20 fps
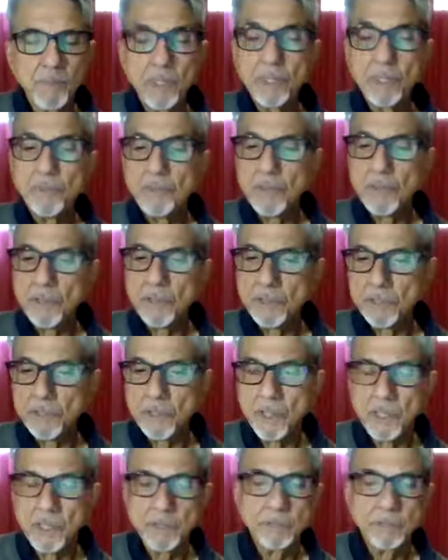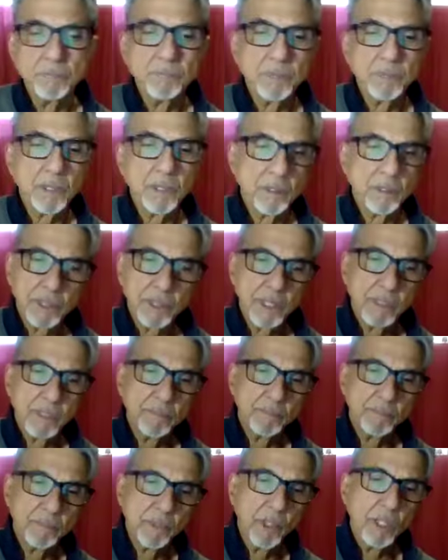if there is God, because
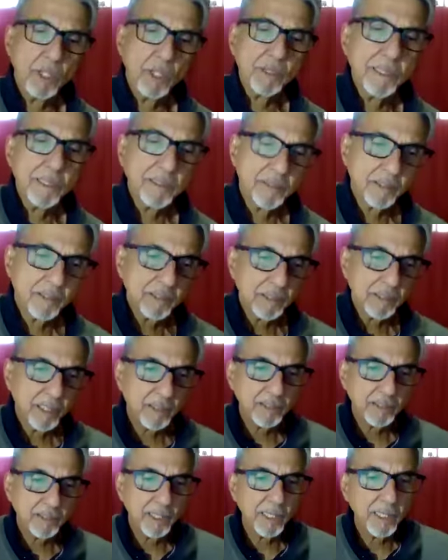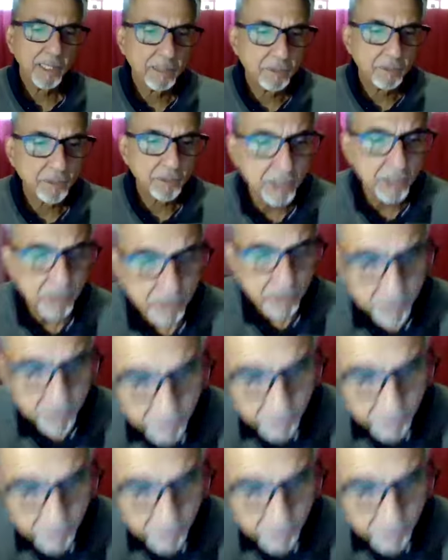they not necessarily agree